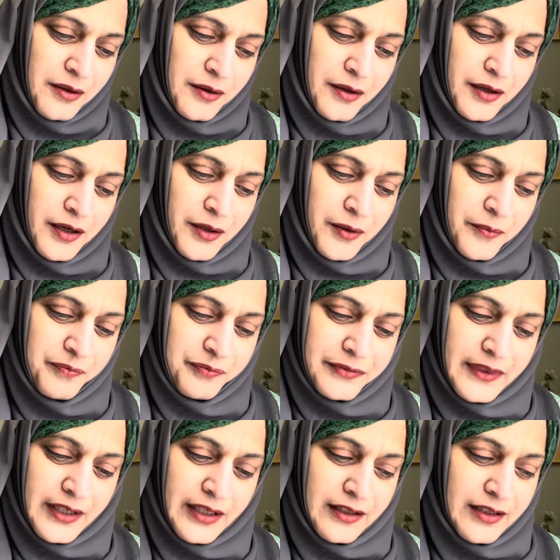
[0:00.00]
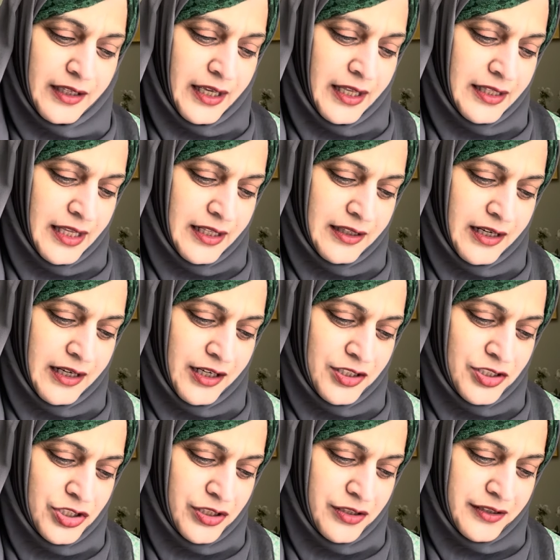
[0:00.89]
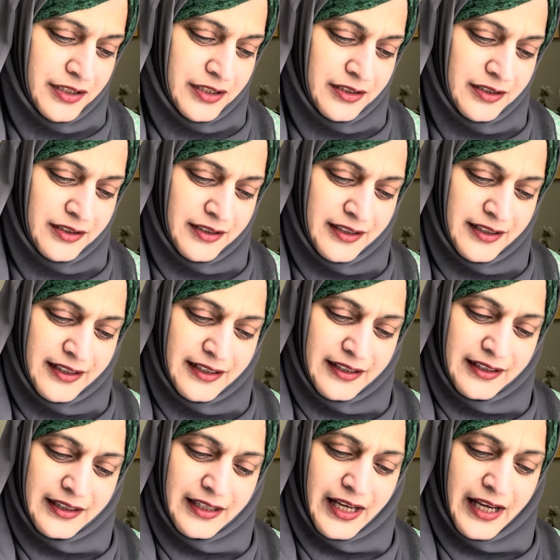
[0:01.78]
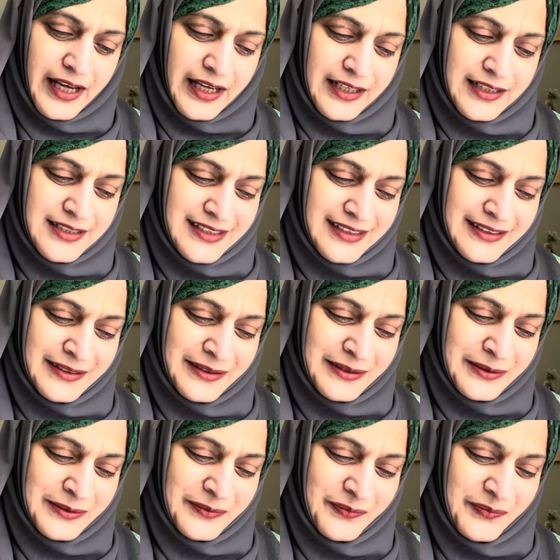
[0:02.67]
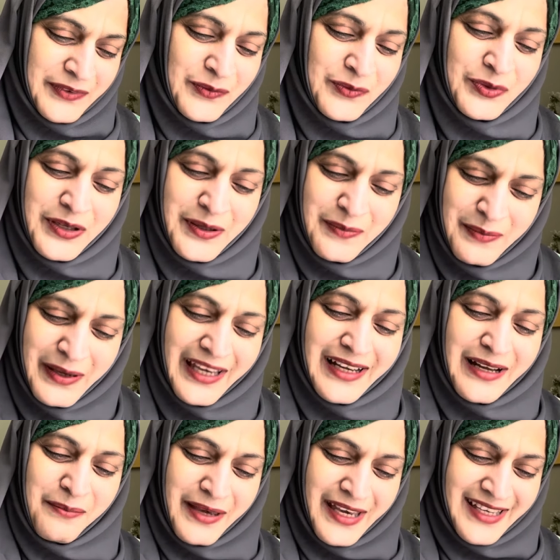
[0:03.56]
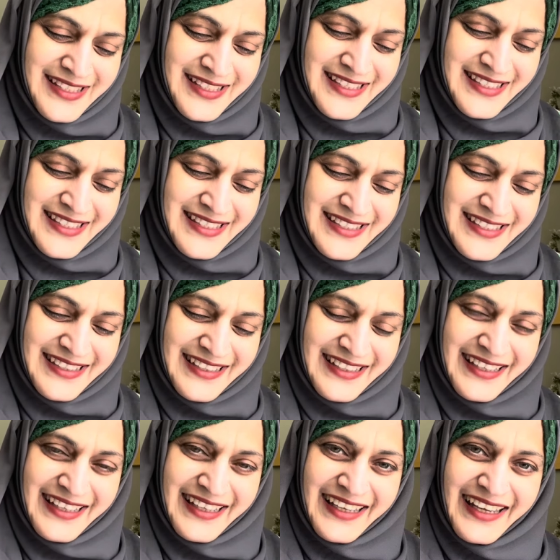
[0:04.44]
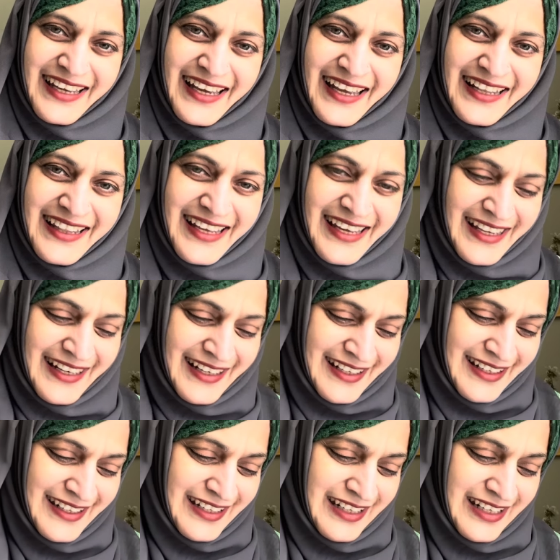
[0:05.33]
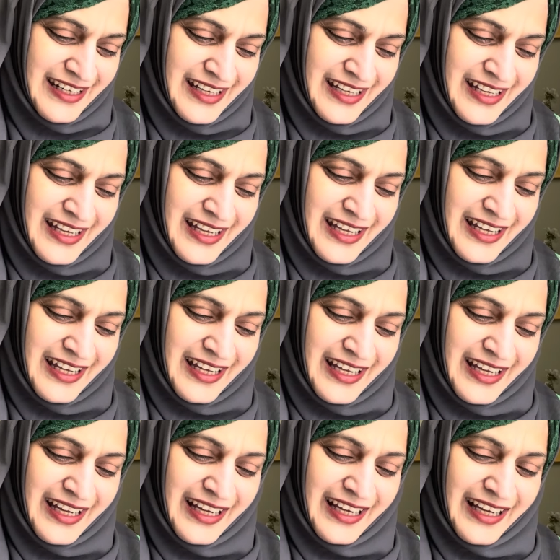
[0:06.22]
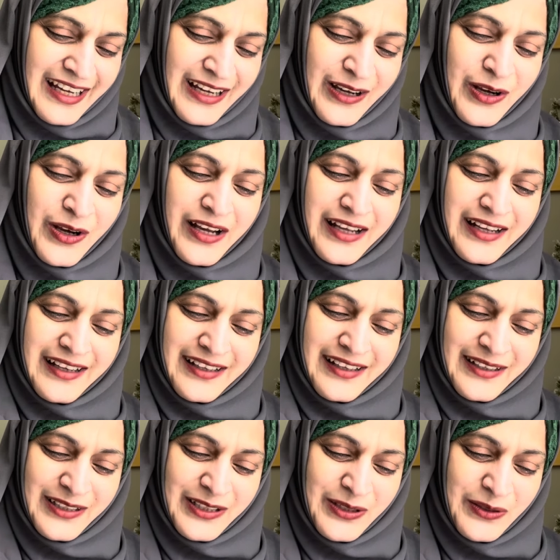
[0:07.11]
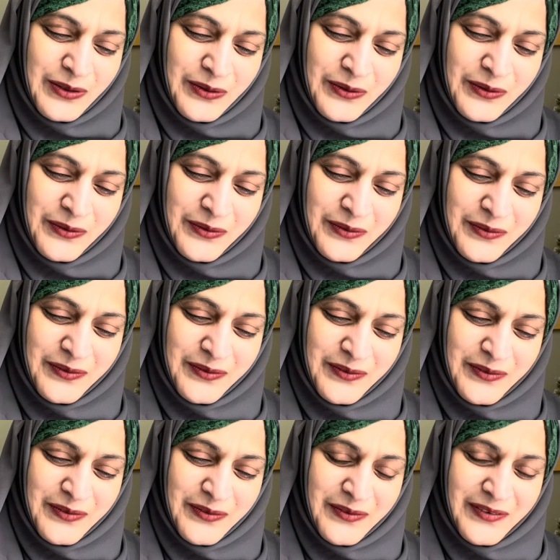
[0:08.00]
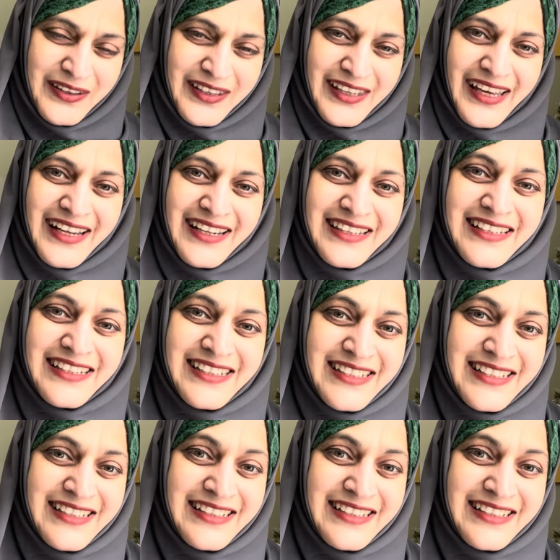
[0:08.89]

And then there are children that would make a mess, and then you know, and the